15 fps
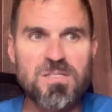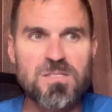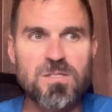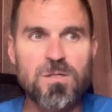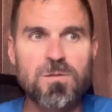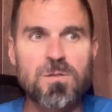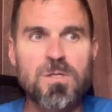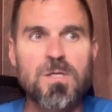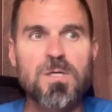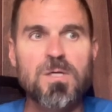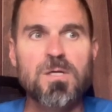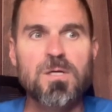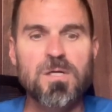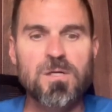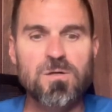So,
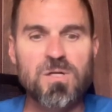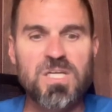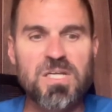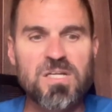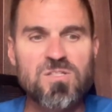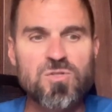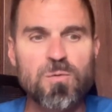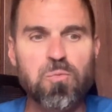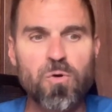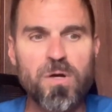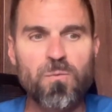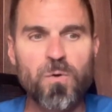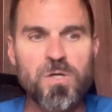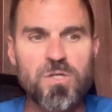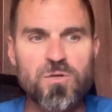you know, getting to a
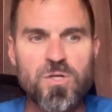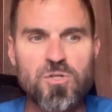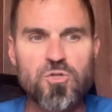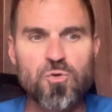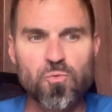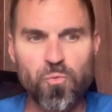point where you can do